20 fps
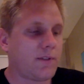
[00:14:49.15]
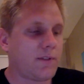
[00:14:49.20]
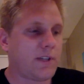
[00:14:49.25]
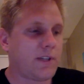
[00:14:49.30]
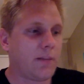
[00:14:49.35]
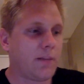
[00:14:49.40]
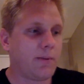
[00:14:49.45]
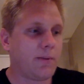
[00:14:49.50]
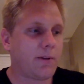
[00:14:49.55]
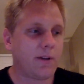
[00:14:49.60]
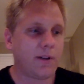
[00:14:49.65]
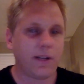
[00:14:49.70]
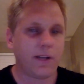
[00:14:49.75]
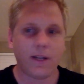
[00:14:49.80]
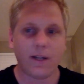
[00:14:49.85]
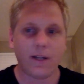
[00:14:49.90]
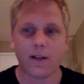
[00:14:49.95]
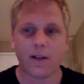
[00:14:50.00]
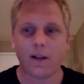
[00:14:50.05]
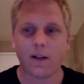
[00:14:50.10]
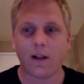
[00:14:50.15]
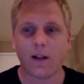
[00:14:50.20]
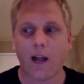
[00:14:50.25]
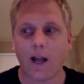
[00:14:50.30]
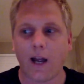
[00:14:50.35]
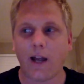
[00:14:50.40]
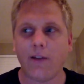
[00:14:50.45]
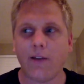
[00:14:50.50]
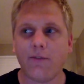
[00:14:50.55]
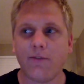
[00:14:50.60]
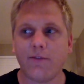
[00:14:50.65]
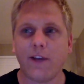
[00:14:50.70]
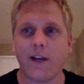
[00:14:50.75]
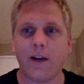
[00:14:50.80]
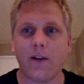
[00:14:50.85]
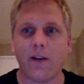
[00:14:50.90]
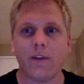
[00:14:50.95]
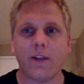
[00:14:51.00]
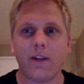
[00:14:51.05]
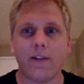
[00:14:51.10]
Typically, I
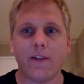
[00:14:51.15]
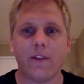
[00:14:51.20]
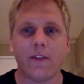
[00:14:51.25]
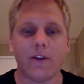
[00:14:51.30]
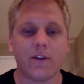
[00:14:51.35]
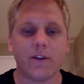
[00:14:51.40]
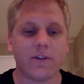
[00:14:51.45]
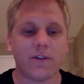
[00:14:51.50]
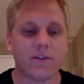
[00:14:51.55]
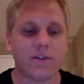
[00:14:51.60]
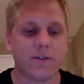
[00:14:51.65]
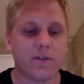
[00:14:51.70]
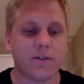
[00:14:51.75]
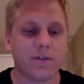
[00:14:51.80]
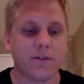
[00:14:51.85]
found that there's